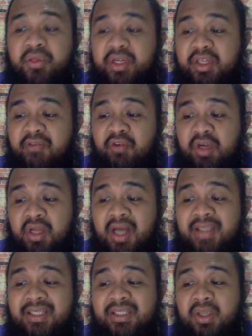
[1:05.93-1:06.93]
34
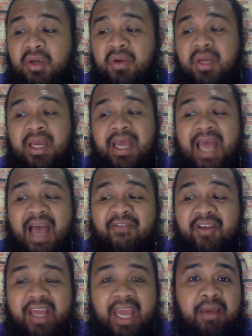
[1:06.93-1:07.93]
losses. So
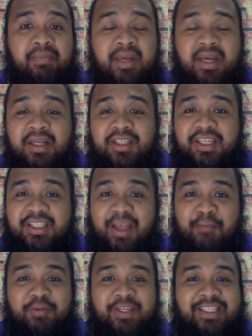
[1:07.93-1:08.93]
half a game just
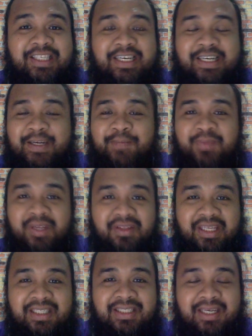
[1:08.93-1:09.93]
separates
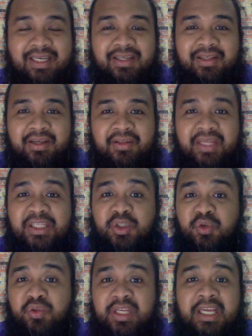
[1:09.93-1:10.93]
these
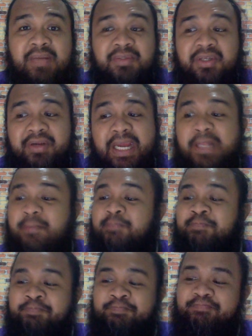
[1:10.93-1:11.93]
two teams, all right?
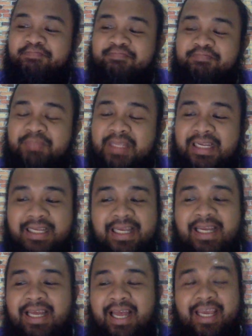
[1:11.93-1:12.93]

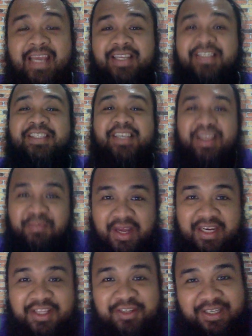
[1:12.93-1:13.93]
Again, this is going to be
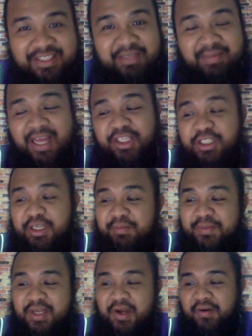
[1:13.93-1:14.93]
an interesting matchup.
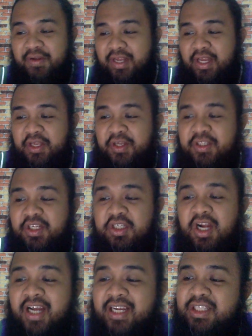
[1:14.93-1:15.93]
So, Houston
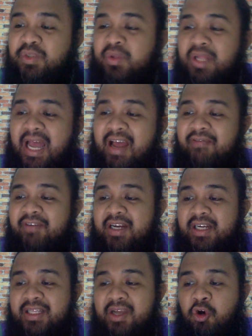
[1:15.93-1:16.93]
Rockets will have
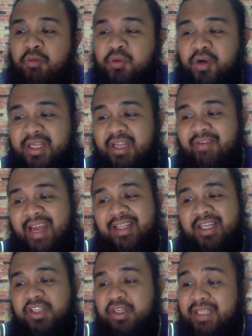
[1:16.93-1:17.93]
the home court
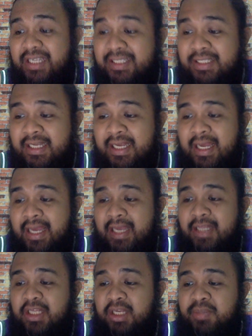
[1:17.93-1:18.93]
advantage on this.
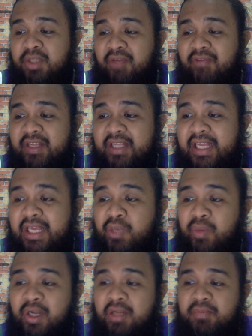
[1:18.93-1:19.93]
In terms of fatigue,
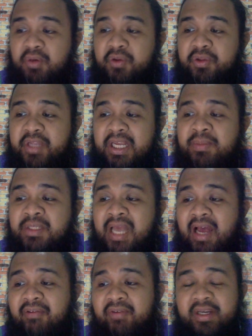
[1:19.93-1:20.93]
well, both teams
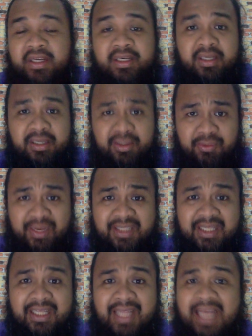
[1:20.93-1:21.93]
have
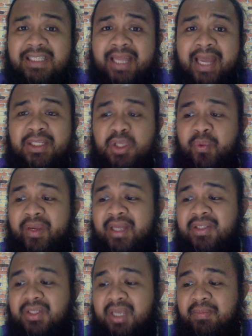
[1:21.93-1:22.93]
rested last night, so we
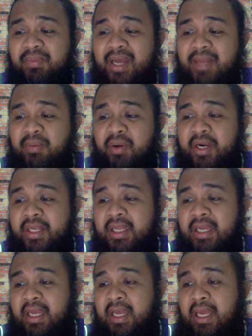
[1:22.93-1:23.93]
can skip that part.
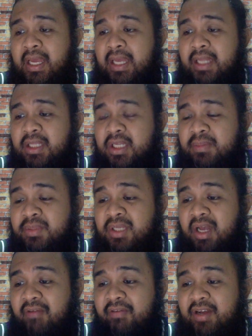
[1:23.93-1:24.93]
In terms
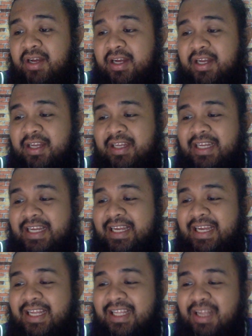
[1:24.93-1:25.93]

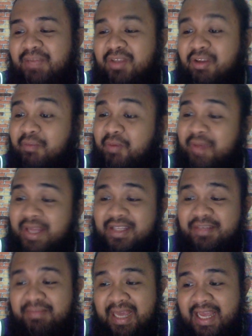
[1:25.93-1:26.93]
of
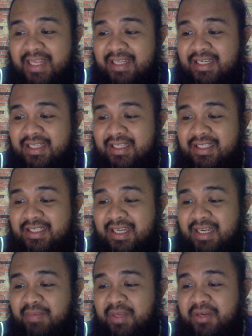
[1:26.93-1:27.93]
momentum, man, it's
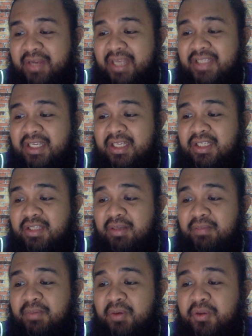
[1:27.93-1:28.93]
going to be crazy because
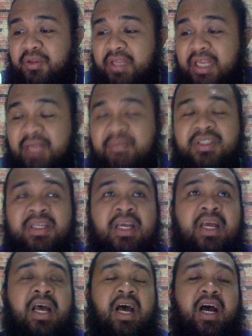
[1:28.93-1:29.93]
both teams
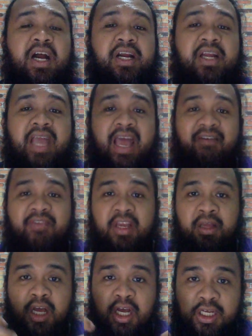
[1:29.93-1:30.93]
are
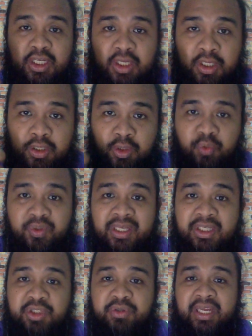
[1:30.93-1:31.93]
having
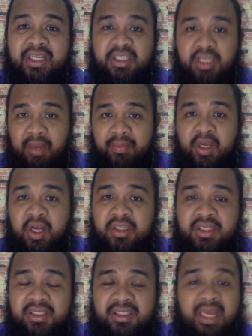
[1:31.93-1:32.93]
losing streaks coming
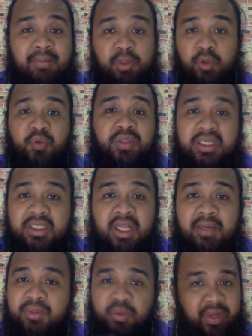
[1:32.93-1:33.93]
onto this game, losing
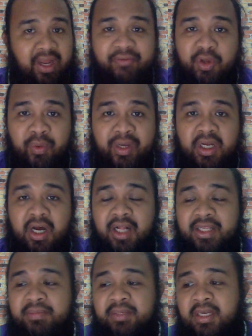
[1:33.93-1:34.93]
slumps, whatever you want to
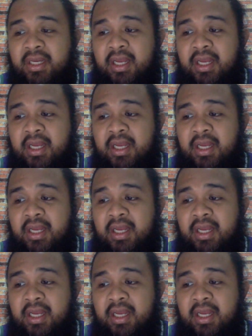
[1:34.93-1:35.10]
call them.